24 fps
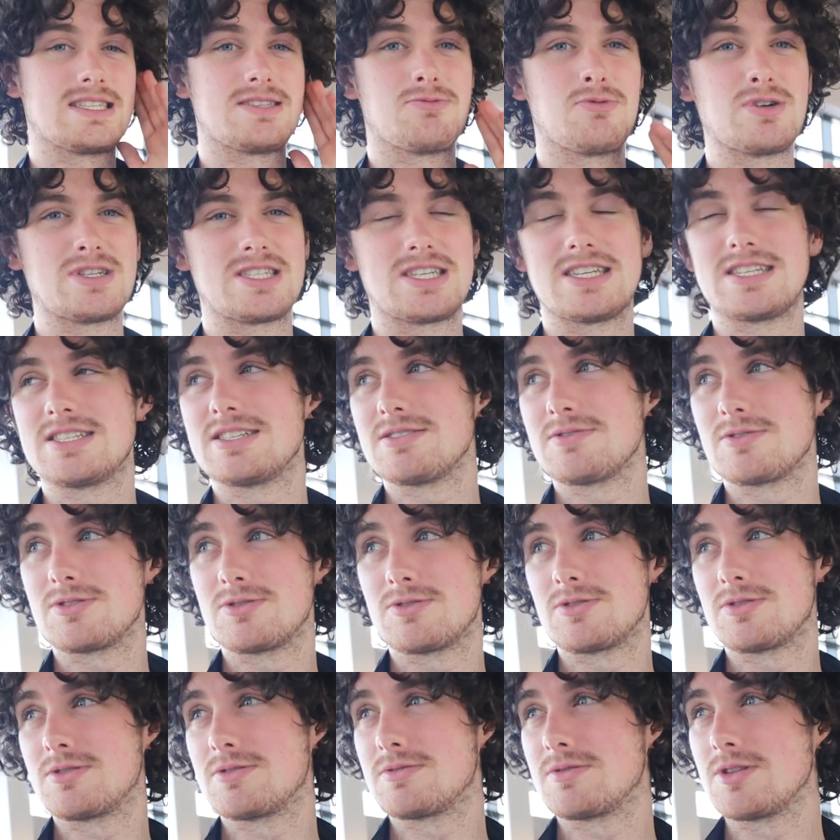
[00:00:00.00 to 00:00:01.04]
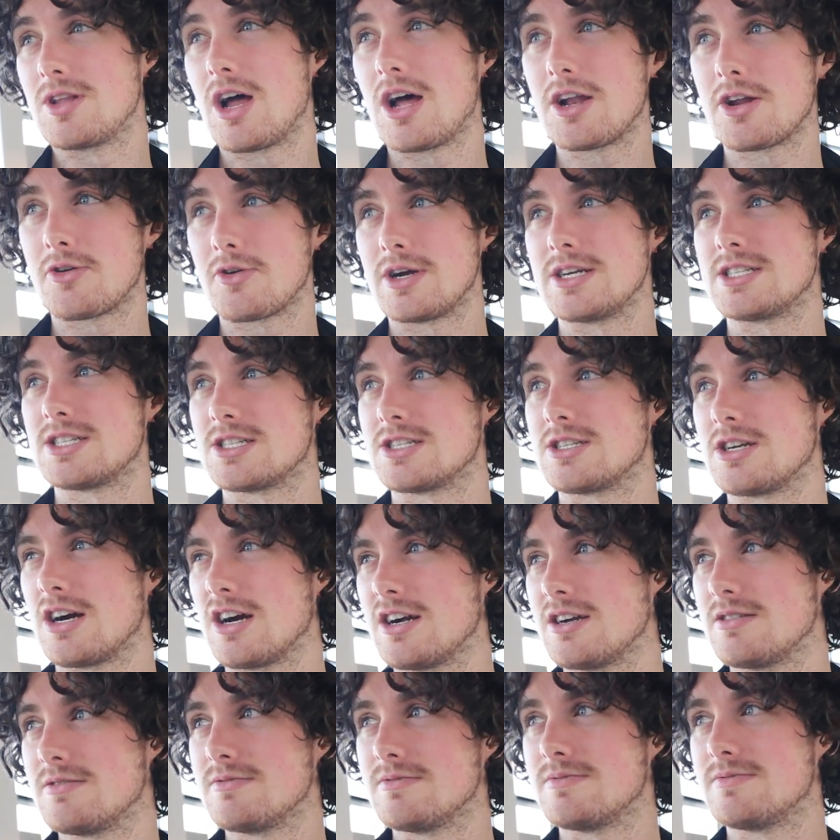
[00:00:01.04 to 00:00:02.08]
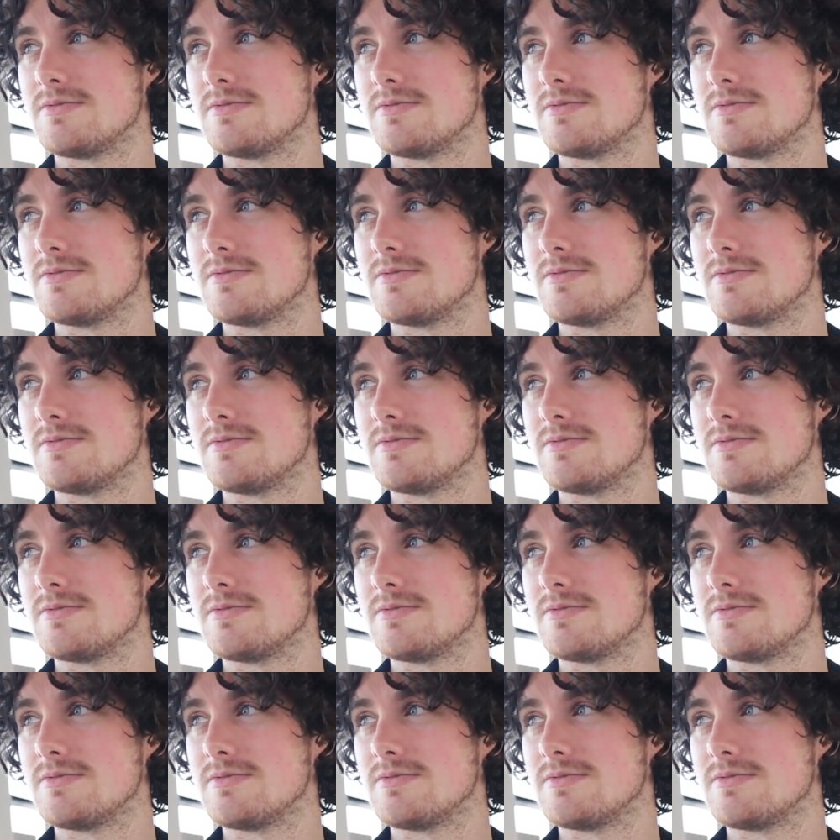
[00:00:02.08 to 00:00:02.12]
which is a, not a great start.